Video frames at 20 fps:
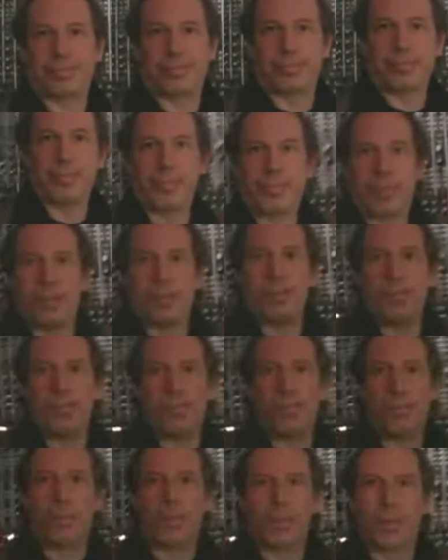So what
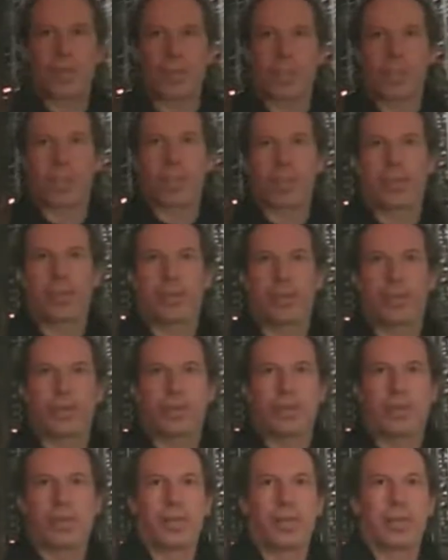exactly, so the things that are
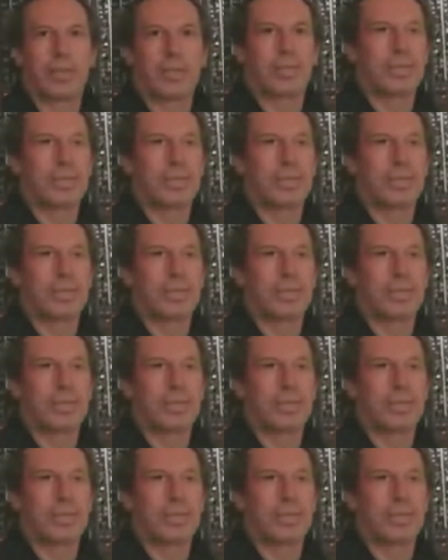on the wall